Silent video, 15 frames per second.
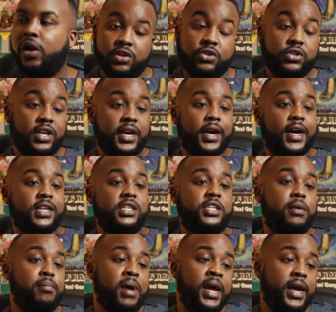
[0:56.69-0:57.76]
So you got
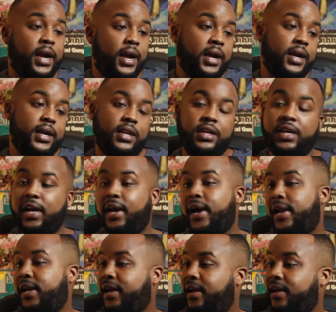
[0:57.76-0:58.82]
your mic and you
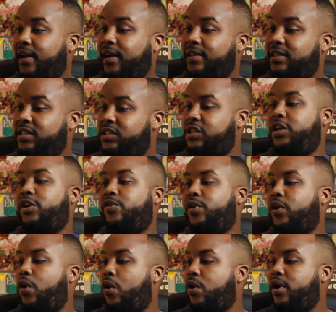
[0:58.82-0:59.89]
got it connected to your
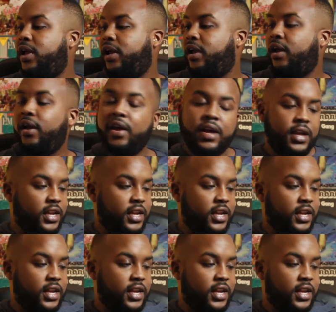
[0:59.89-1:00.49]
recording.